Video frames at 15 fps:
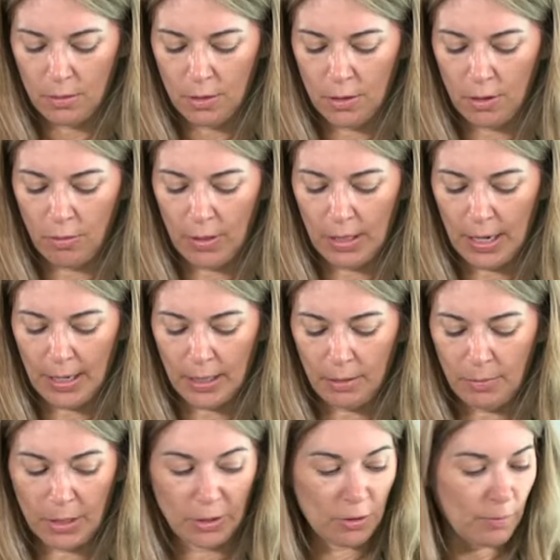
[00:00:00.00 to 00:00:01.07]
You know what? I
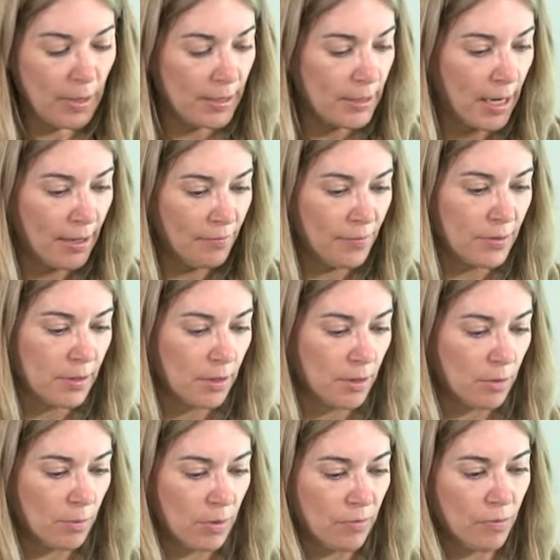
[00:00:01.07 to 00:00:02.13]
gotta make sure my die fits on
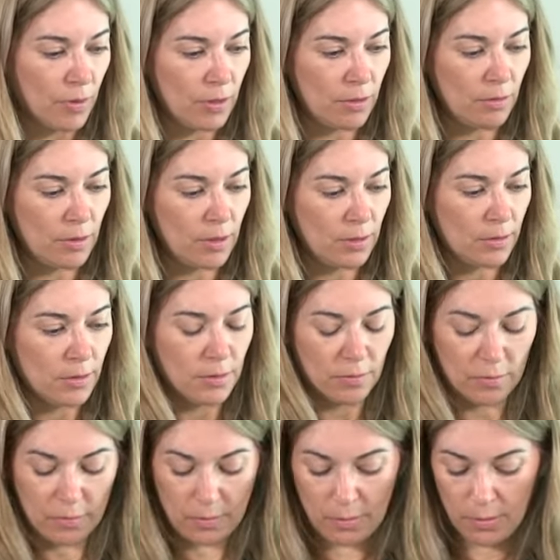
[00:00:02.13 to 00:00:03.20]
here before I do
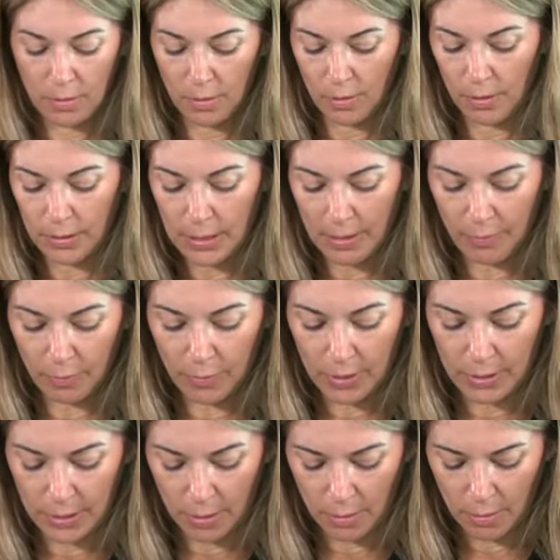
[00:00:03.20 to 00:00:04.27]
this. Because I have a
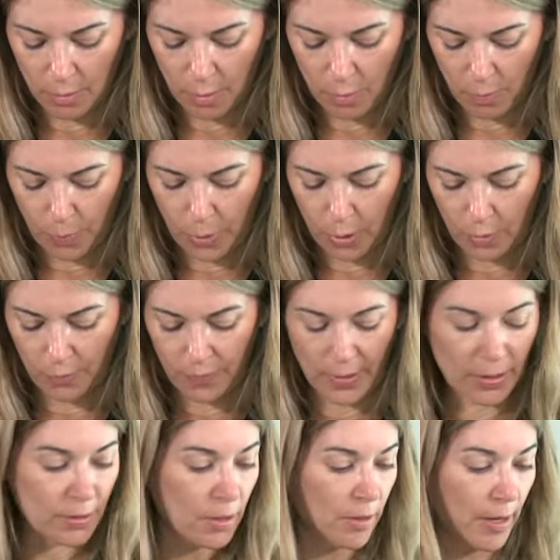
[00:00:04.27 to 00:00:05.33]
reason.
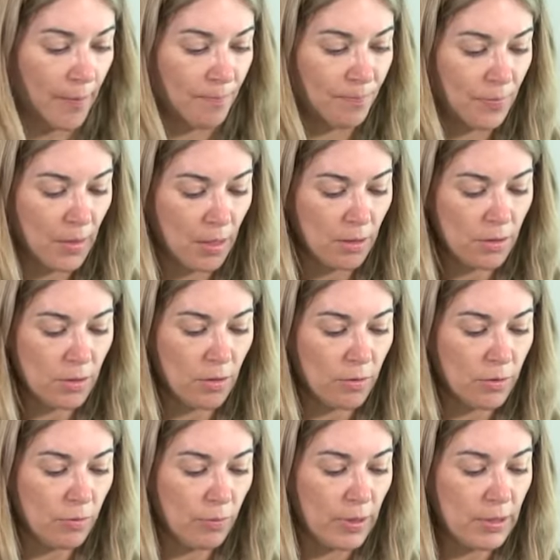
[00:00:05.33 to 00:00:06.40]
Perfect. Okay. So
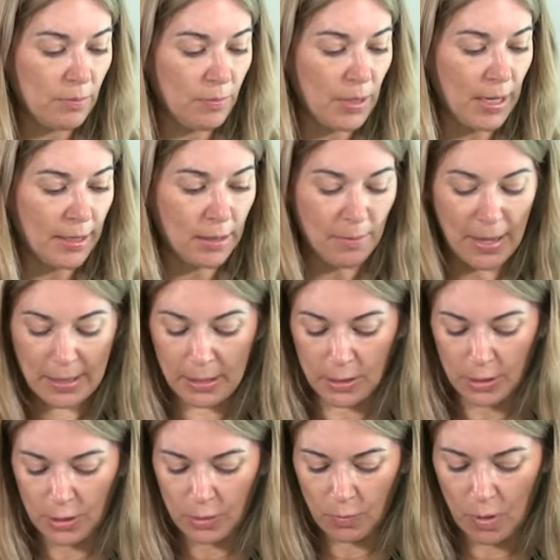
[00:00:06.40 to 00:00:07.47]
there's a reason behind the
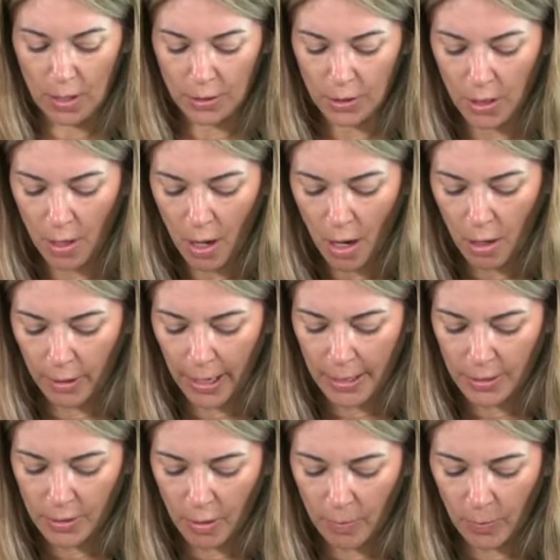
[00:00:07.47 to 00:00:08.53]
madness. Just watch.
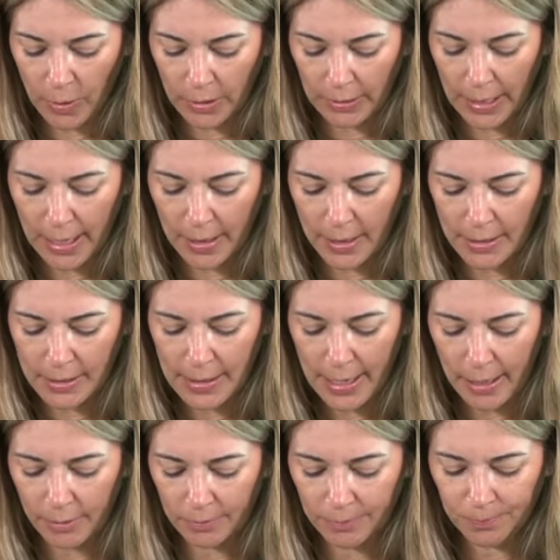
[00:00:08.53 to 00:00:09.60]
Okay, so I'm going to lay this
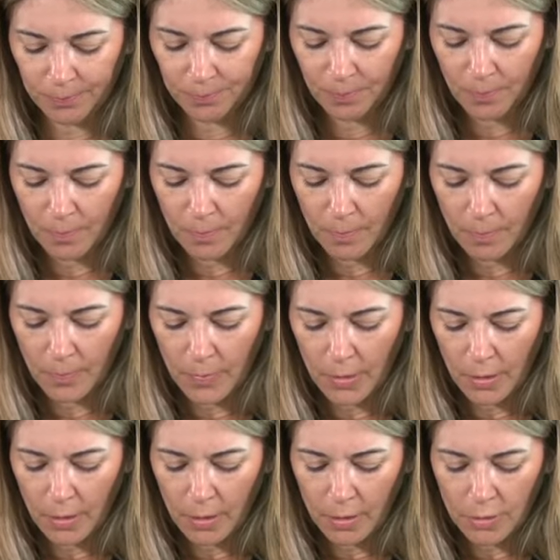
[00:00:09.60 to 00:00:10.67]
down
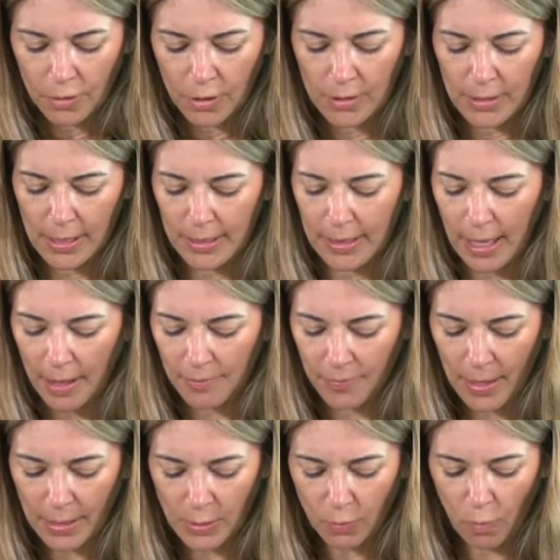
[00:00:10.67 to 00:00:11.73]
just like that.
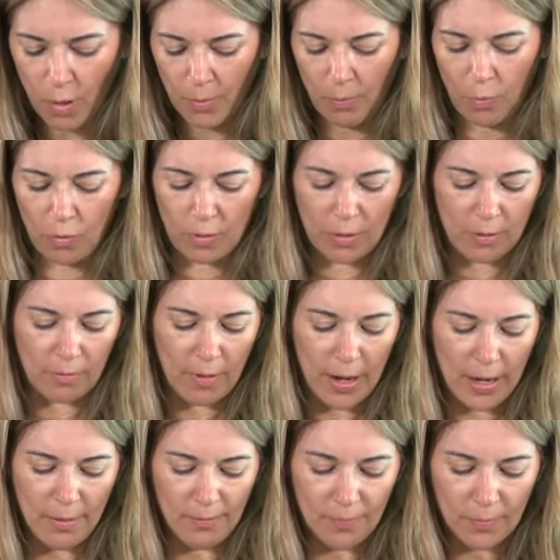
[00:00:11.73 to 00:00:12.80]
That's one border,
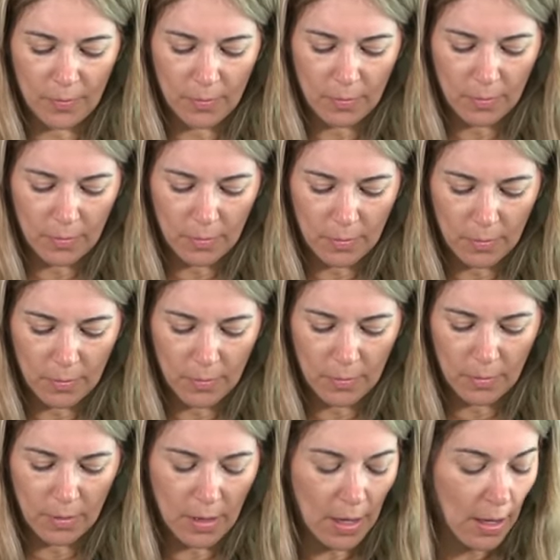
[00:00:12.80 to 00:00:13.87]
right?
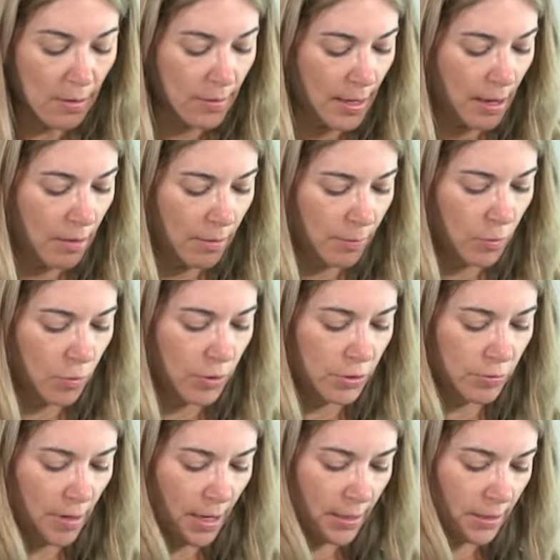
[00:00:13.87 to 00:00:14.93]
And now I'm going
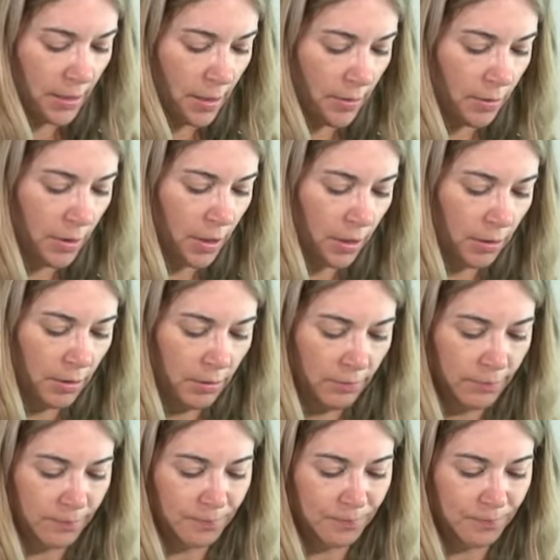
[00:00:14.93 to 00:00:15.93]
to add another color.